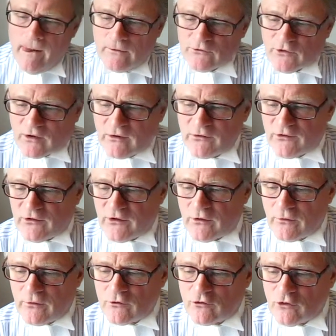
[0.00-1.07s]
To consider
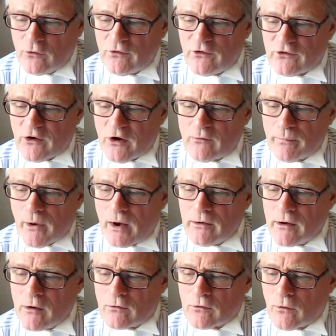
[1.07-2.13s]
the duties owed by
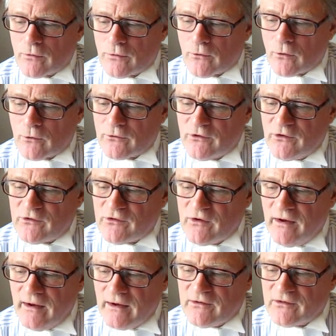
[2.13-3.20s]
local authorities,
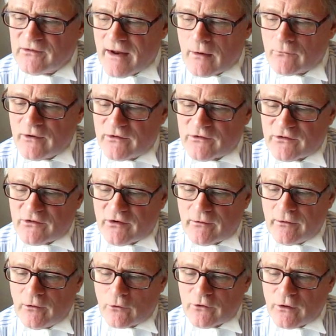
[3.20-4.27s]
it is now
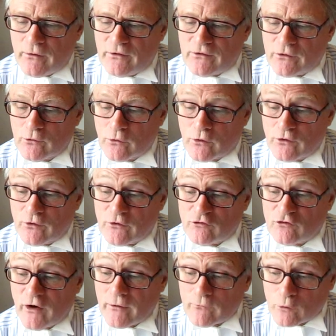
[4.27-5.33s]
necessary not only to look at the
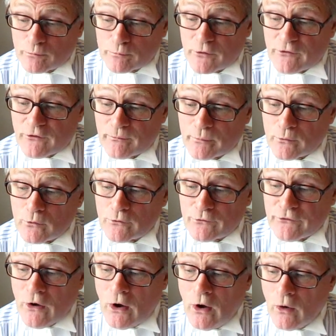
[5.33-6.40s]
general
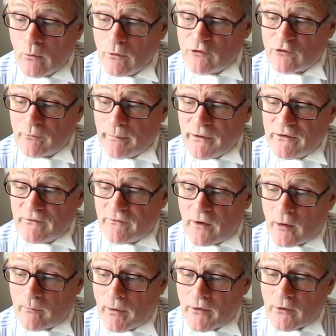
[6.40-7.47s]
principles which have been
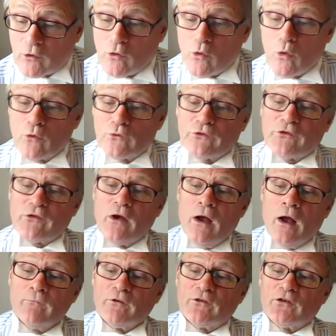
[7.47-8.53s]
developed by the courts
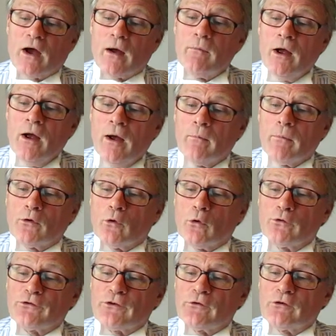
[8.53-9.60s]
at the time, but
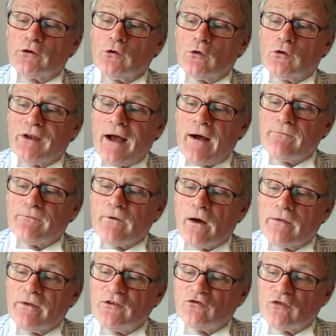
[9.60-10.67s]
also to look at how far
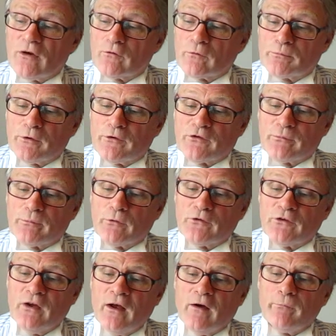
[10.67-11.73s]
these general
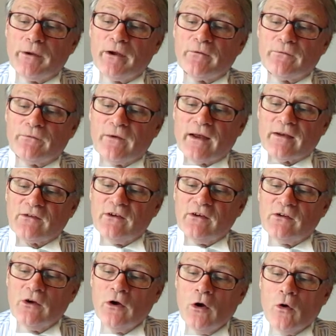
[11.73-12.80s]
principles have been
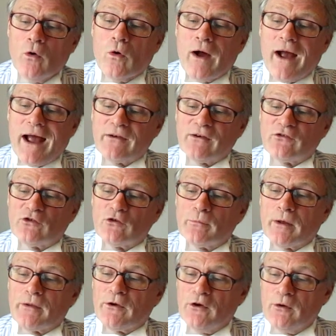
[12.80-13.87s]
affected or added to
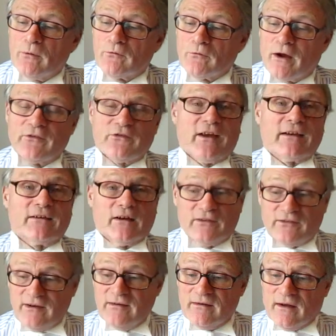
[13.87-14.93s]
by the Human Rights Act
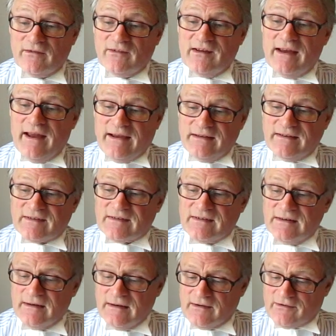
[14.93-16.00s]
1998.
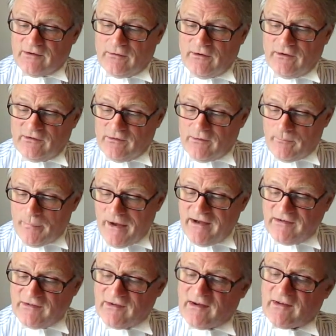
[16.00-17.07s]
So these are the
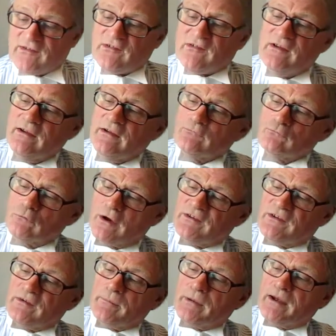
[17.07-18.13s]
basics right
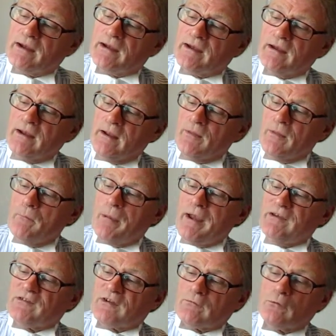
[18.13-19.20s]
at the beginning, the
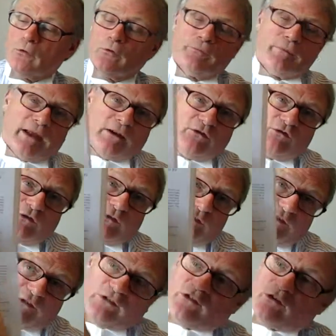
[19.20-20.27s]
basic rule of negligence
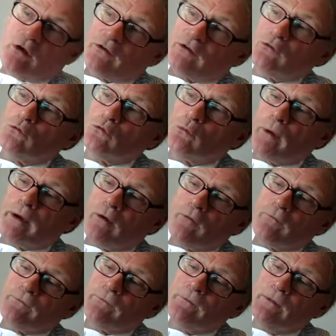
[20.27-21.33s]
starting all the way
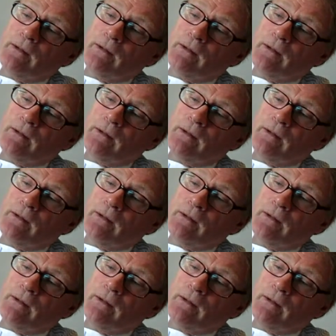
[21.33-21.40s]
off.